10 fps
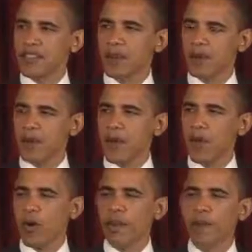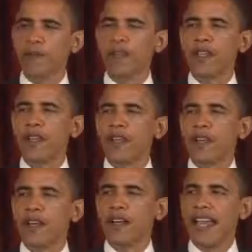in terms of my work.
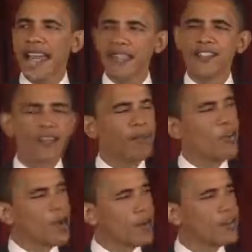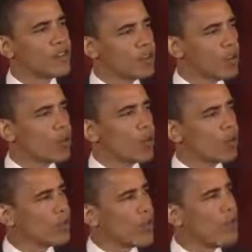Had some awareness of the
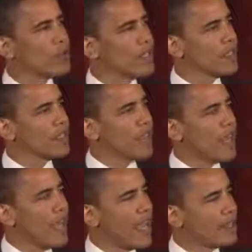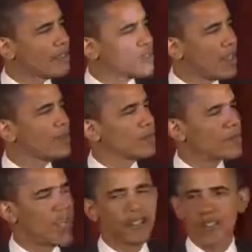world around me, had some
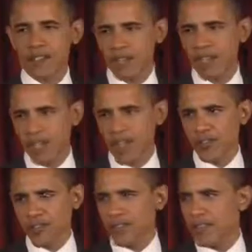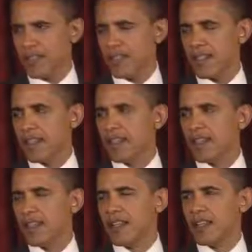sense of injustice and
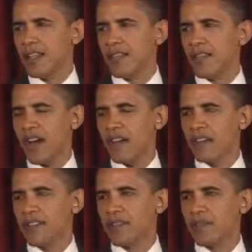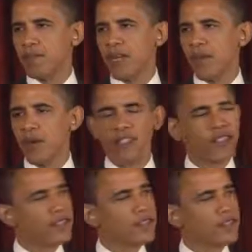unfairness, but it
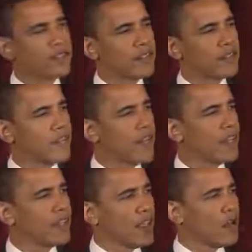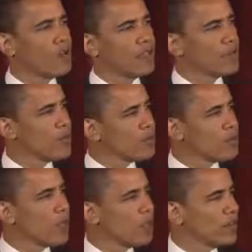wasn't finely honed, it
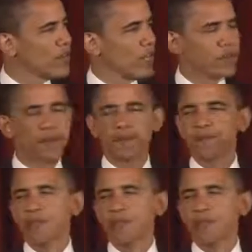wasn't well developed.